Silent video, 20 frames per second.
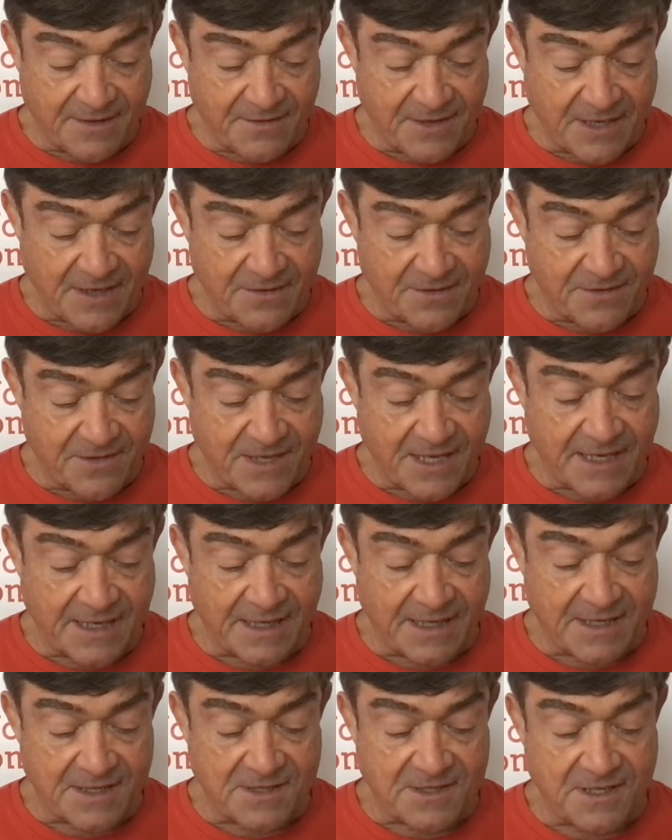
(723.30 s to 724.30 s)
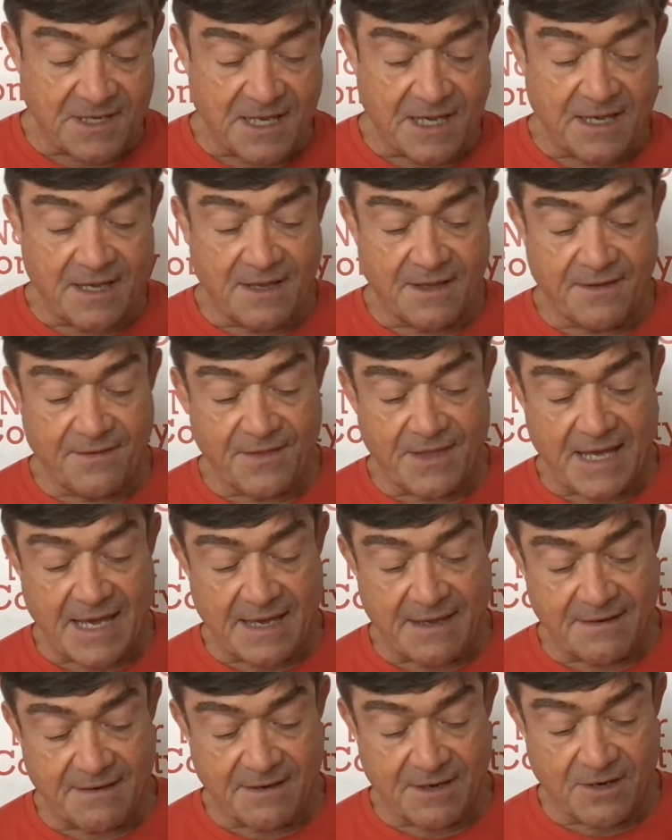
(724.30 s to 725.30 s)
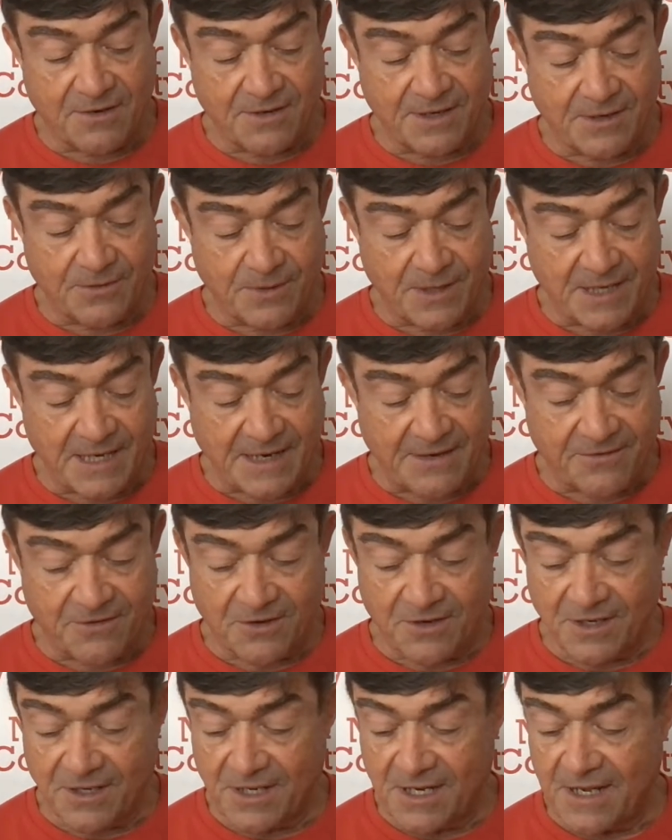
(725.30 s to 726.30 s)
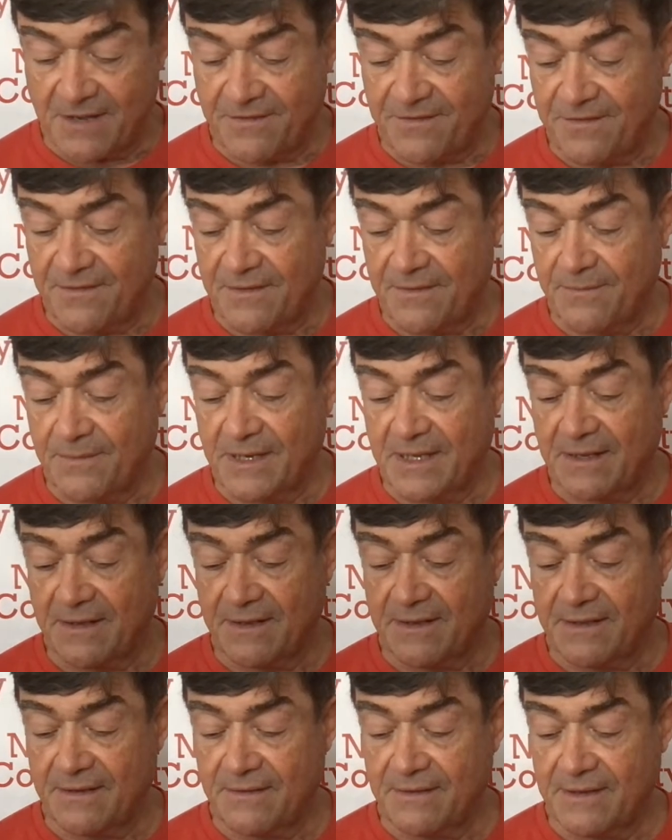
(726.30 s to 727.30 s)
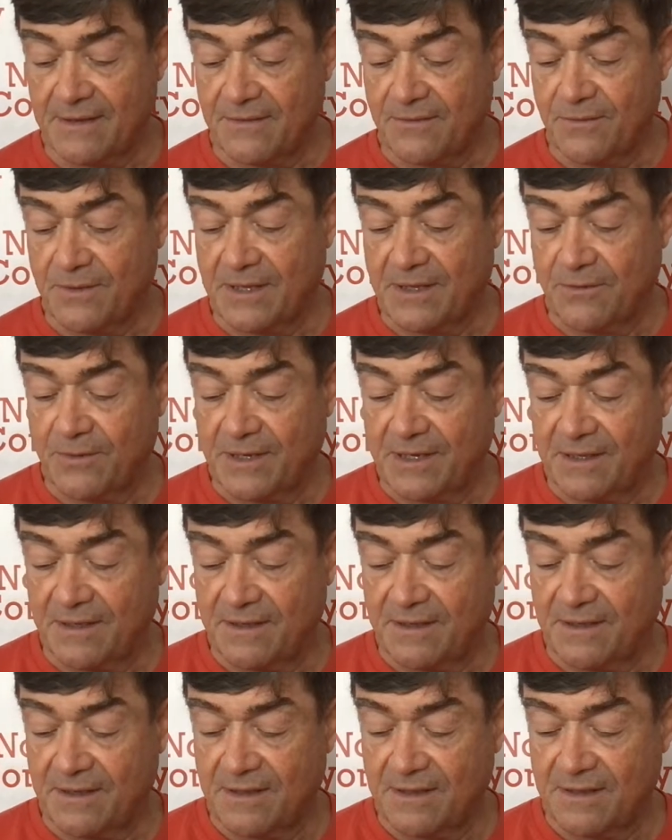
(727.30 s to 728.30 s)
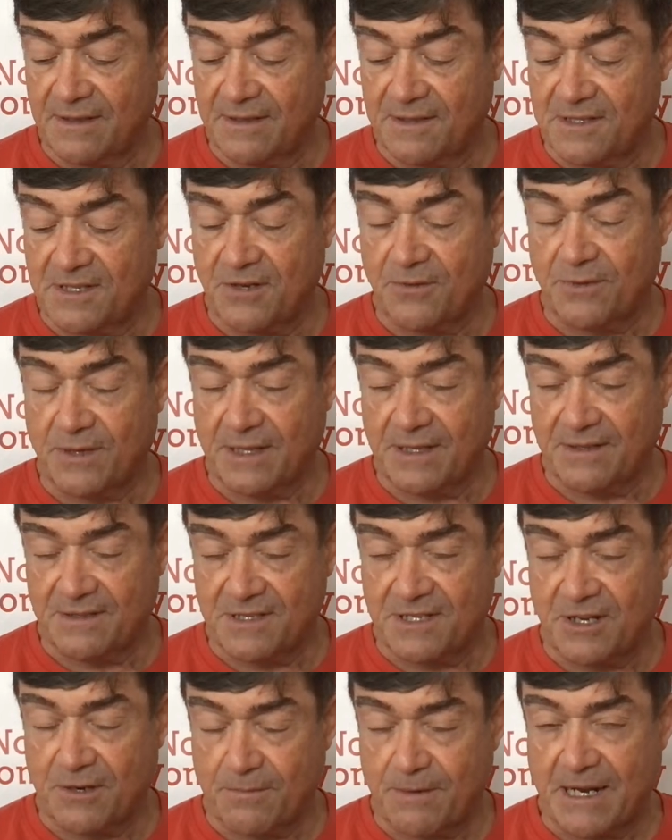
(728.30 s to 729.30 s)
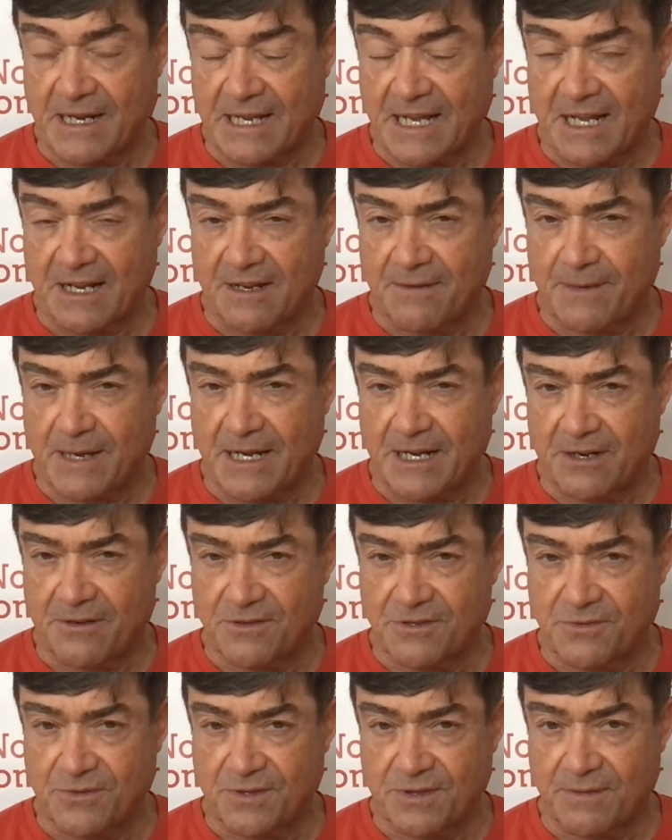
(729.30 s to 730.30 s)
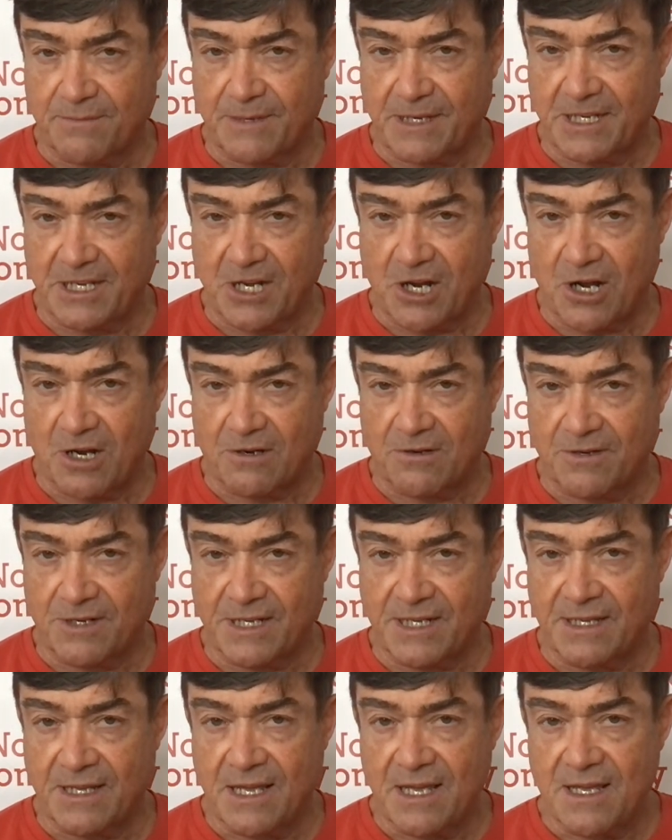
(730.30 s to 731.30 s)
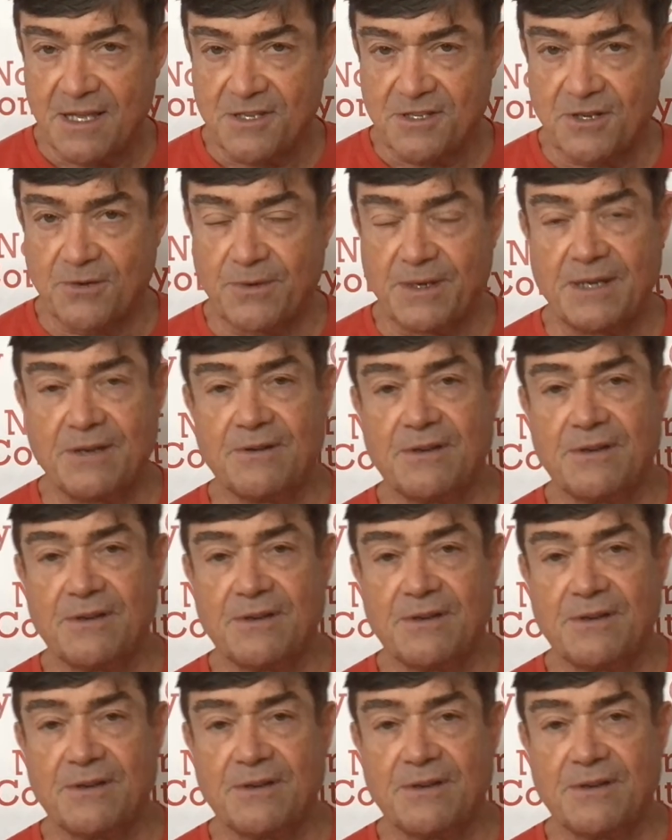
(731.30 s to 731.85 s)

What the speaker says: the other thing is that not only are we never enough, but so instead of probably kind of combine ours with the mediocrity. So